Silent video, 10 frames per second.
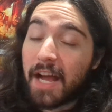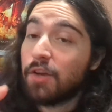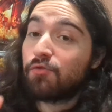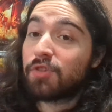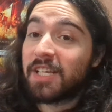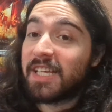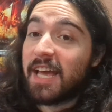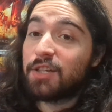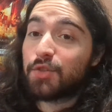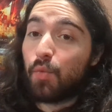I don't really
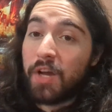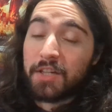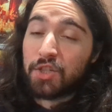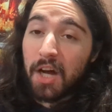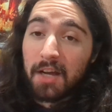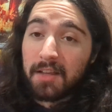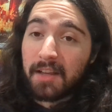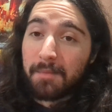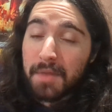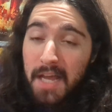taste white chocolate.
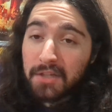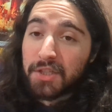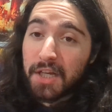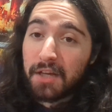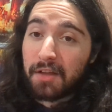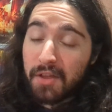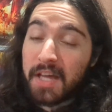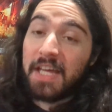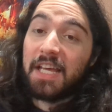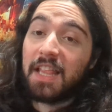I'm tasting the
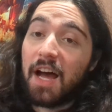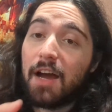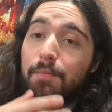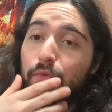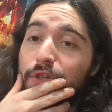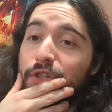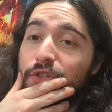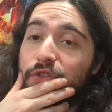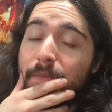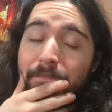key lime, which
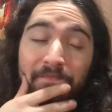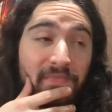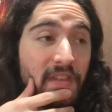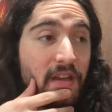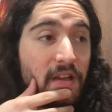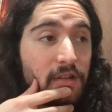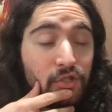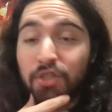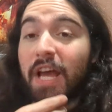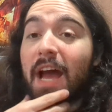is
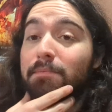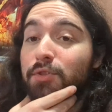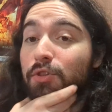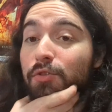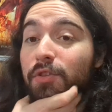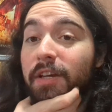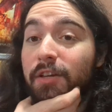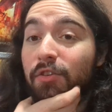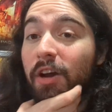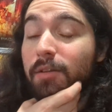just absolutely
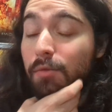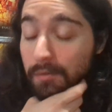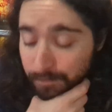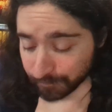incredible.